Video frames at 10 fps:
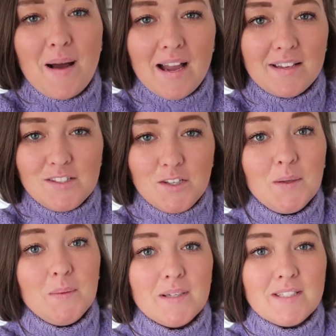back
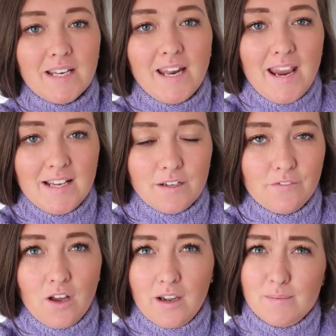to today's
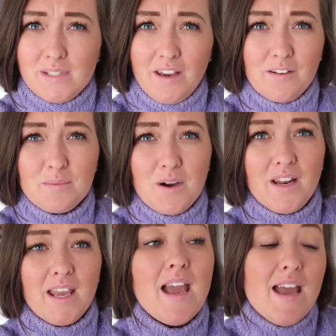vlog. I'm saying good
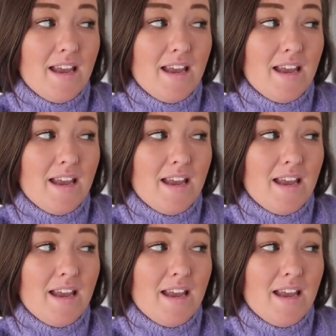morning.